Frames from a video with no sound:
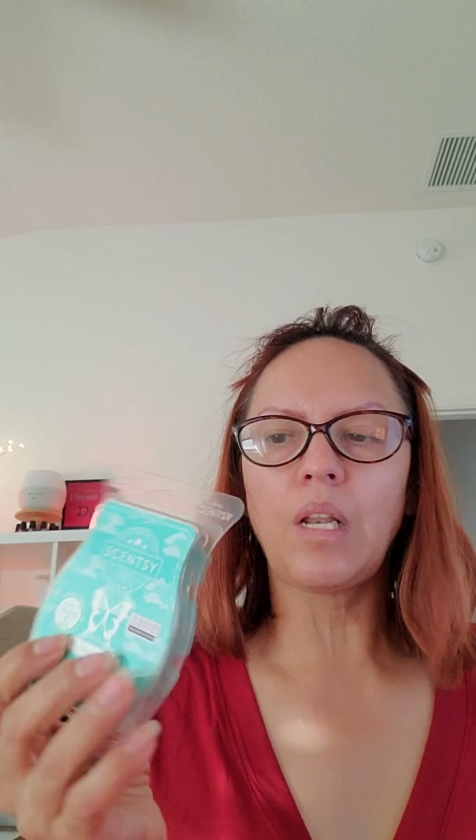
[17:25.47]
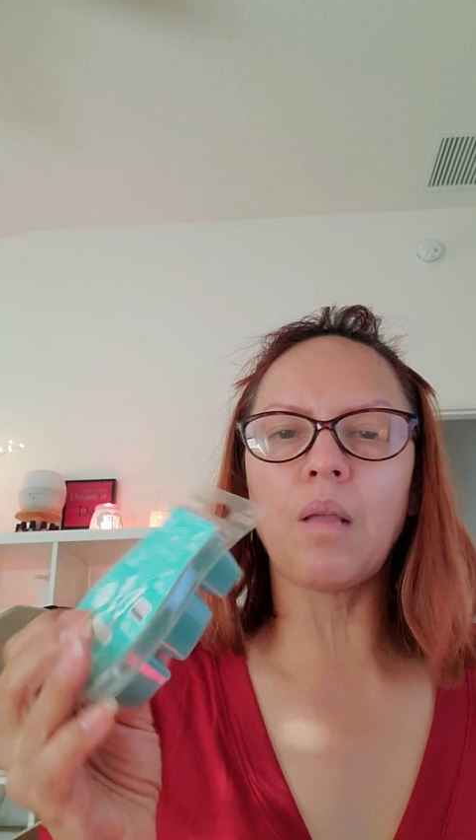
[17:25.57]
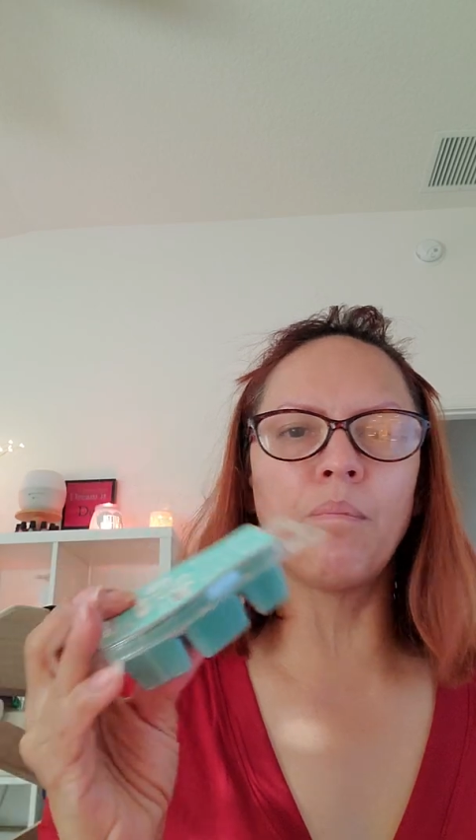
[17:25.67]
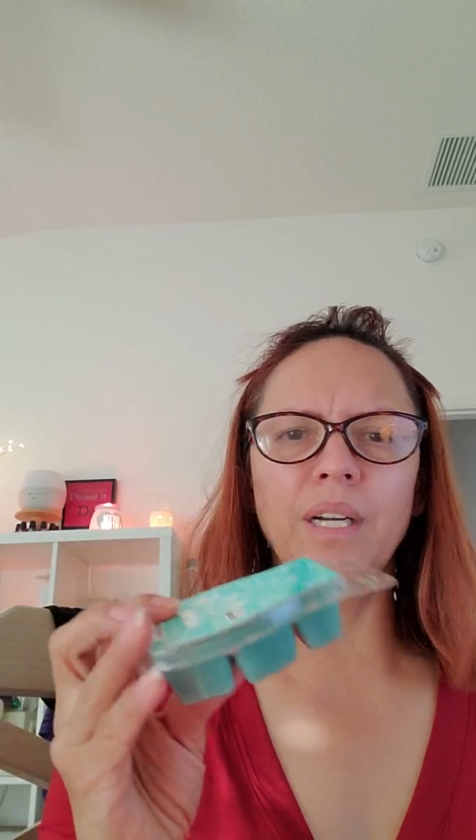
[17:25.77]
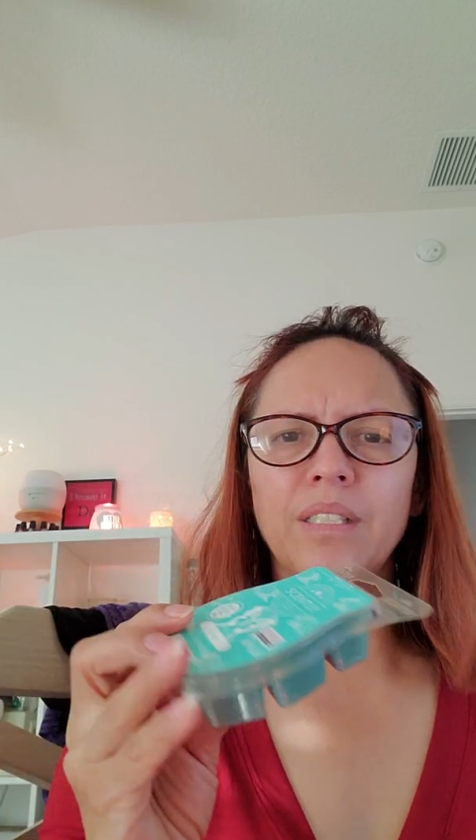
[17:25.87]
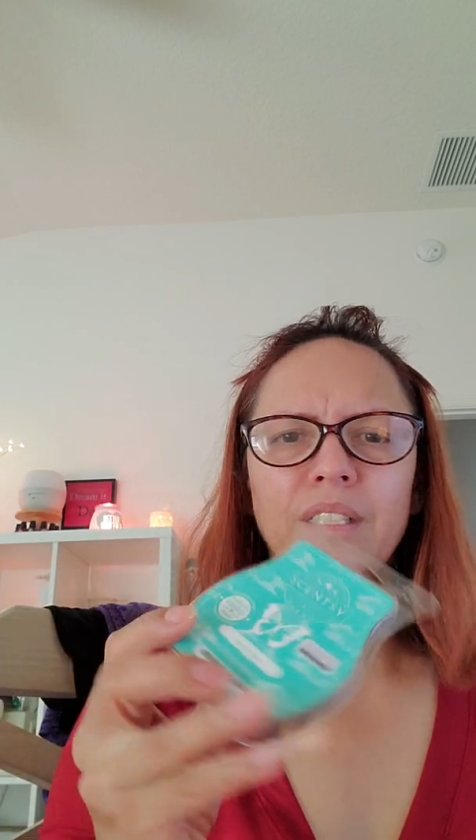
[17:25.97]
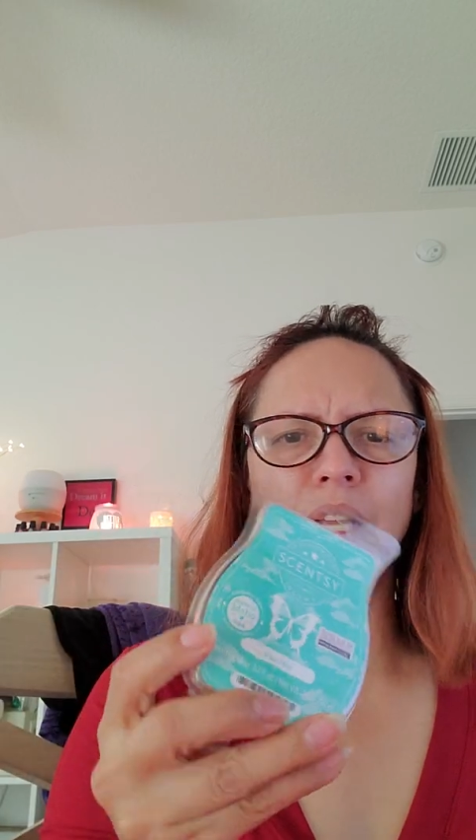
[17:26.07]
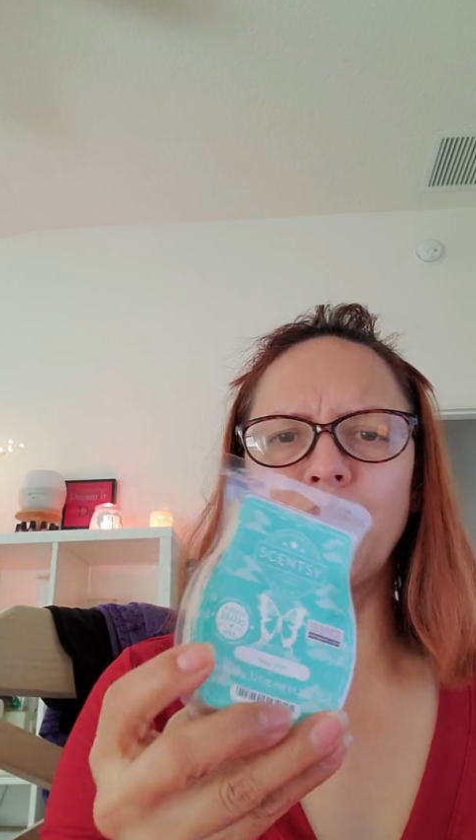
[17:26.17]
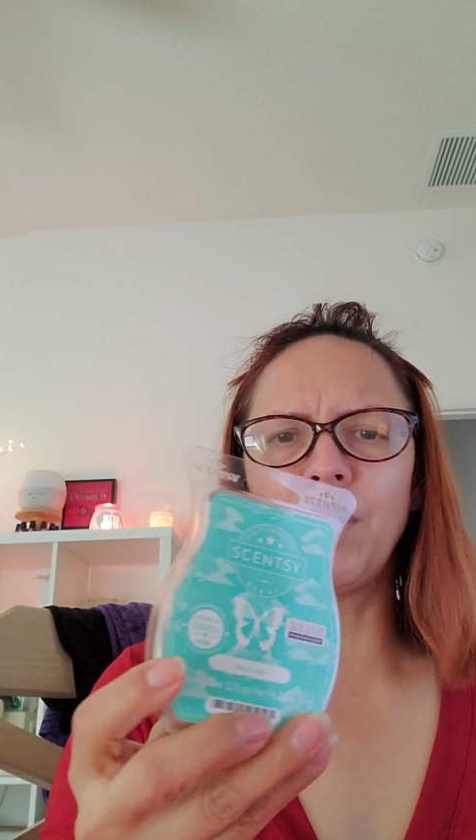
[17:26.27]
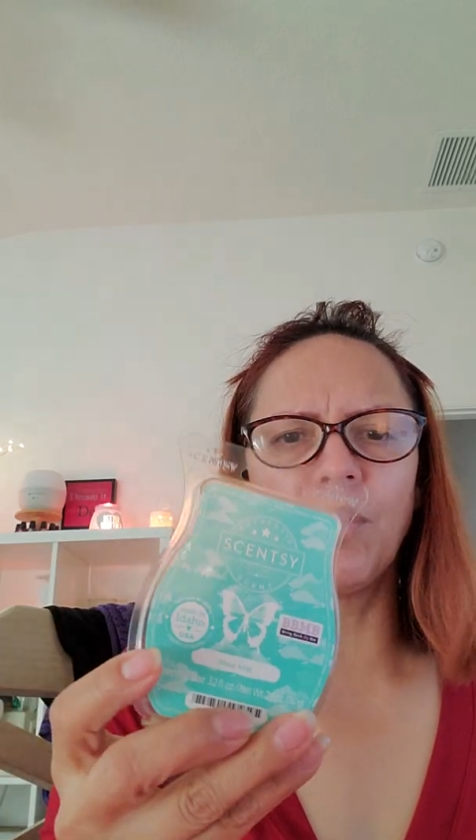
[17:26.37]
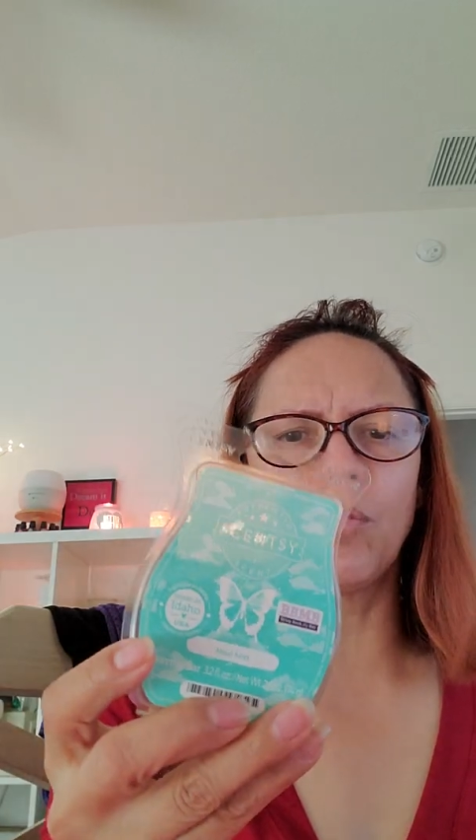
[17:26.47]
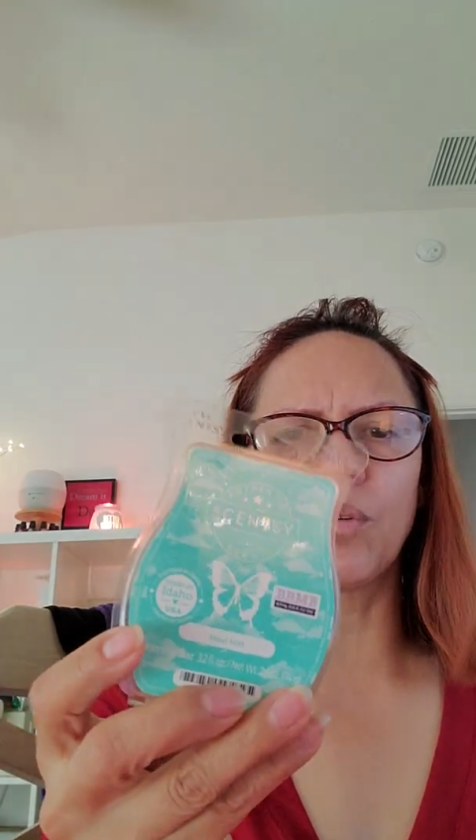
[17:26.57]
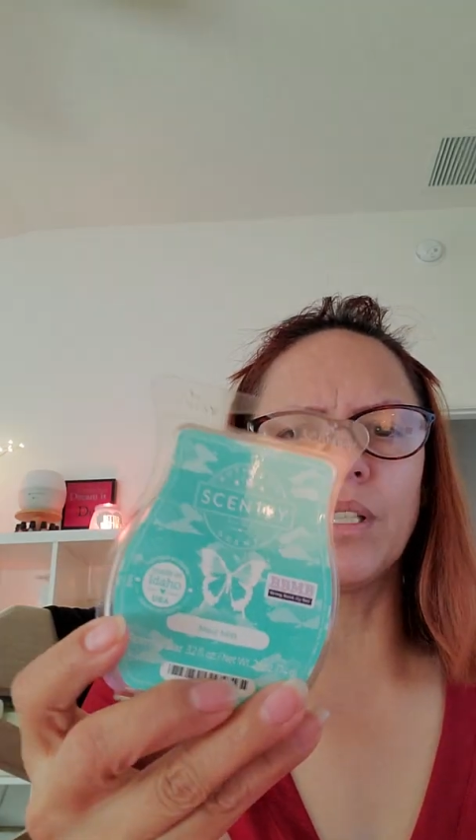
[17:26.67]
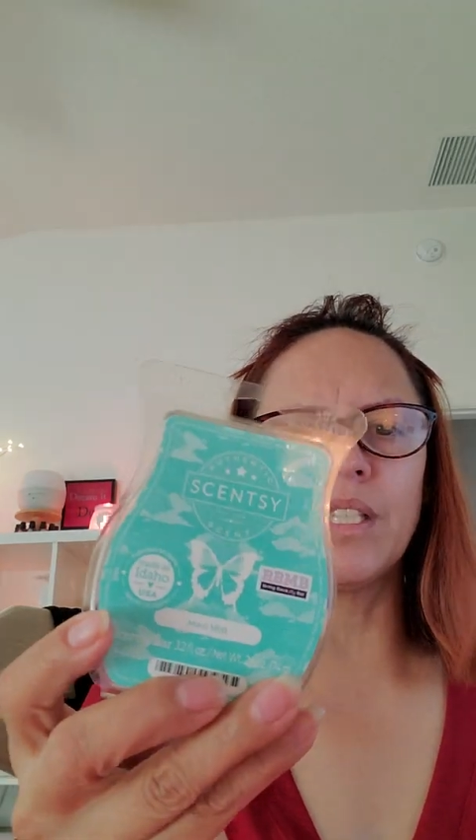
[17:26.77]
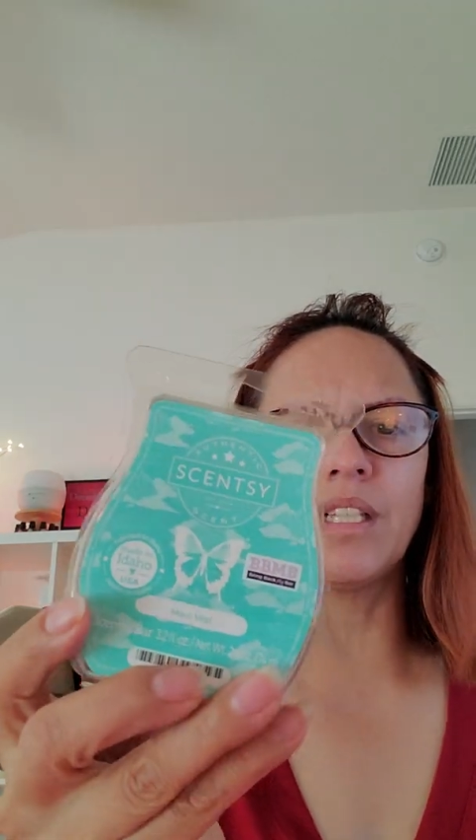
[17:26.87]
But some people
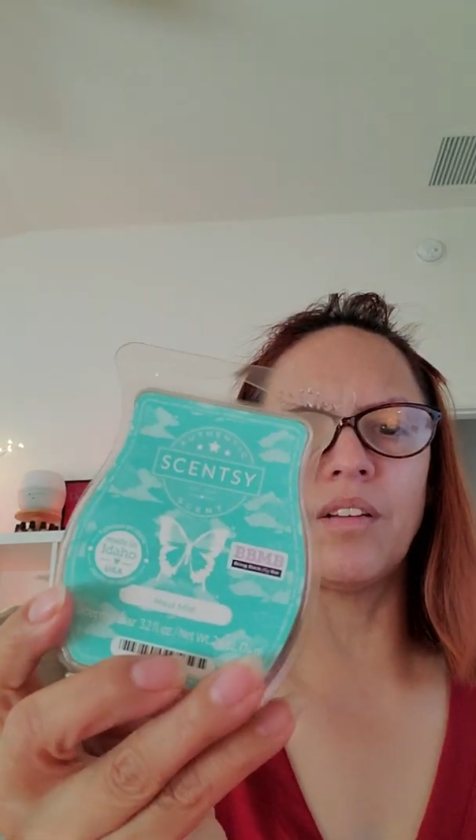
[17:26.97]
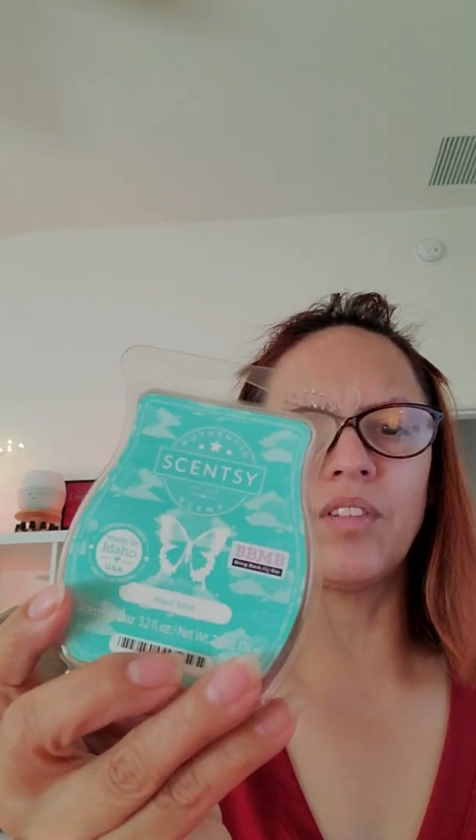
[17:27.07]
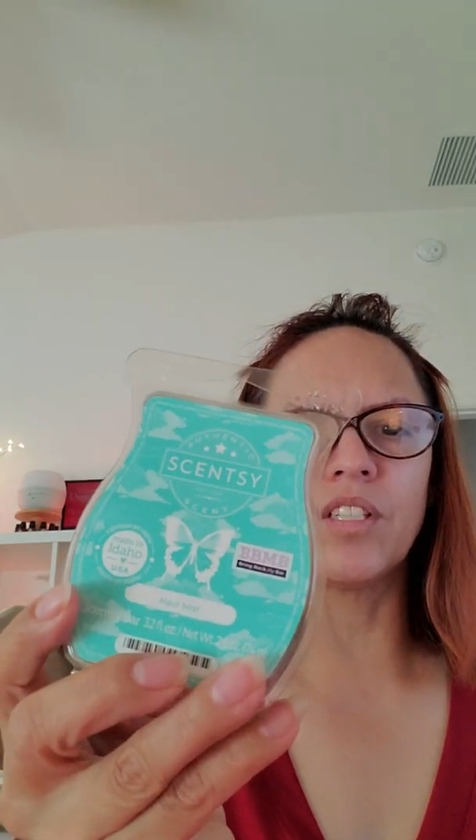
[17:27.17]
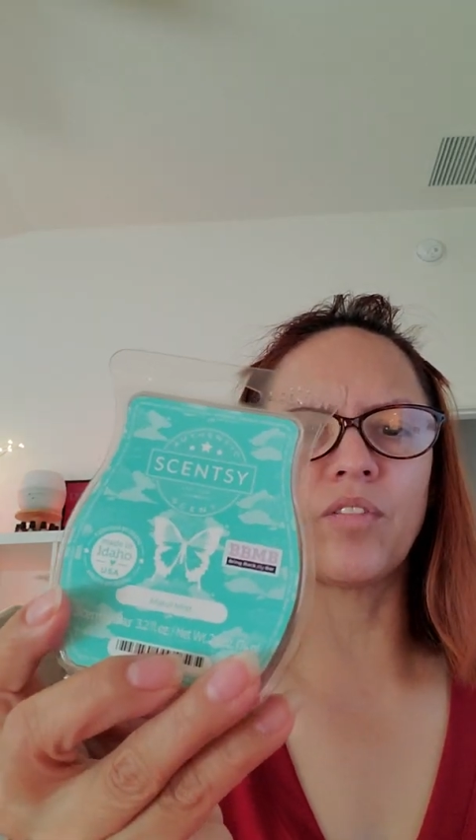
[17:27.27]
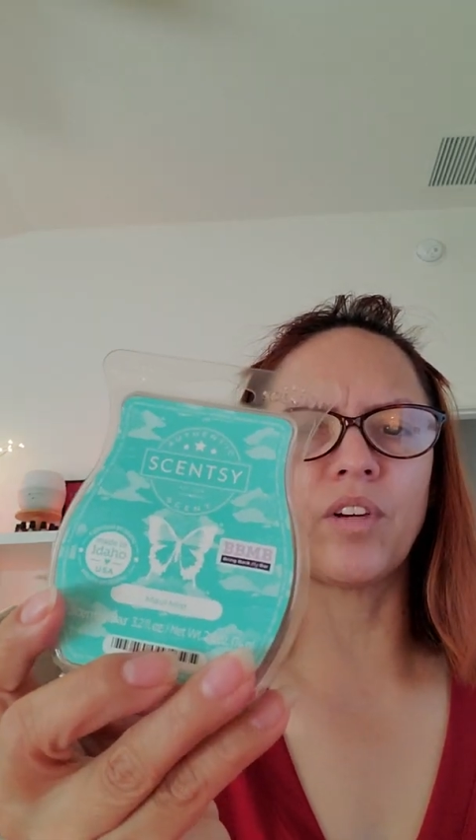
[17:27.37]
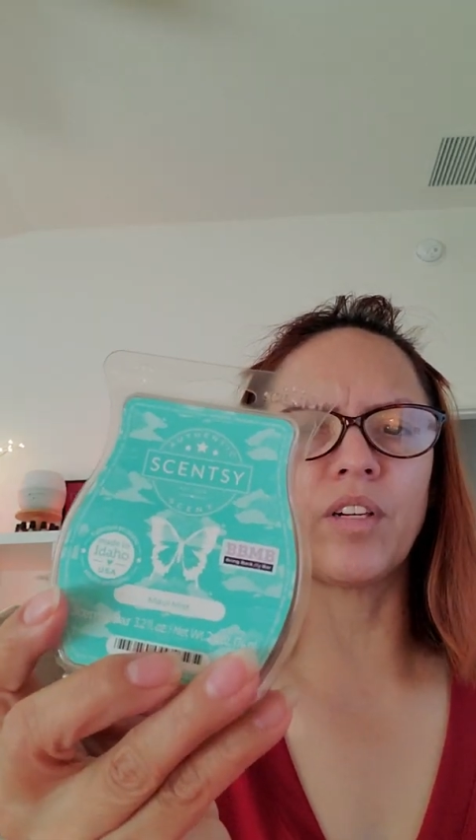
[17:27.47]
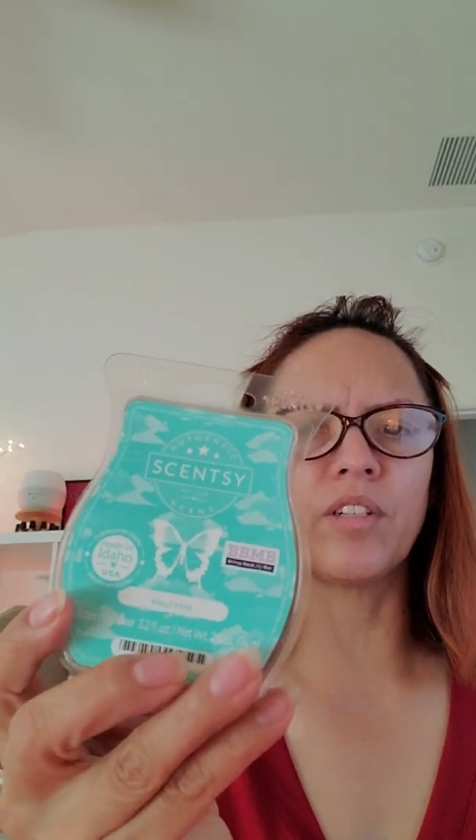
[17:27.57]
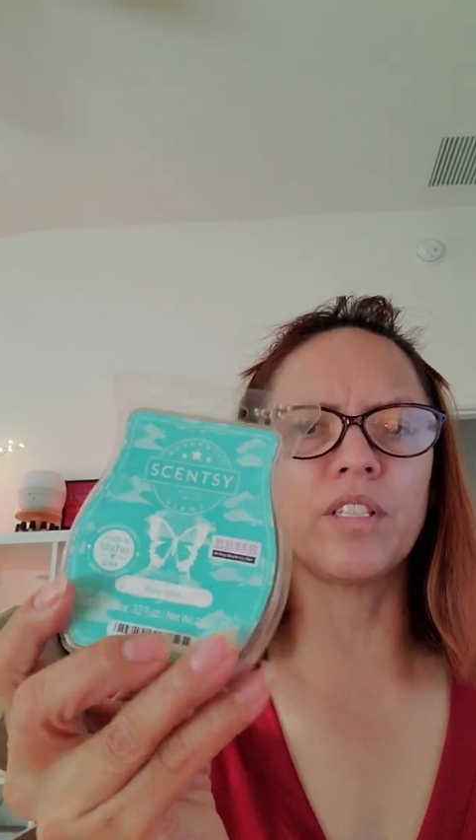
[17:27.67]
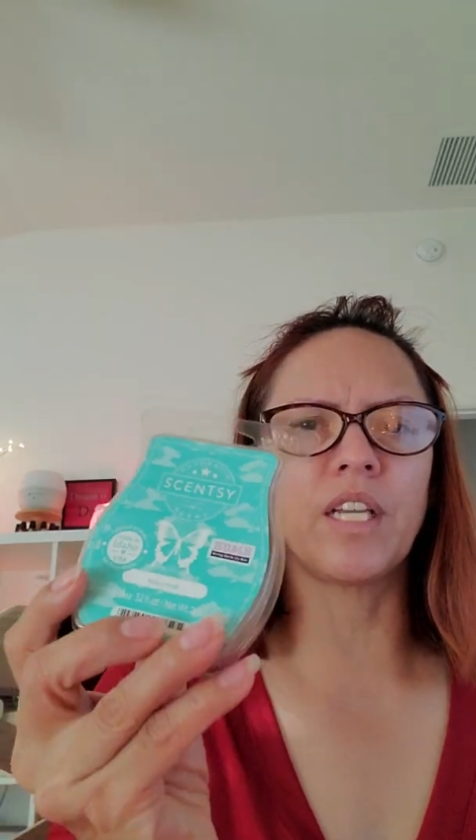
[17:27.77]
really love this fragrance.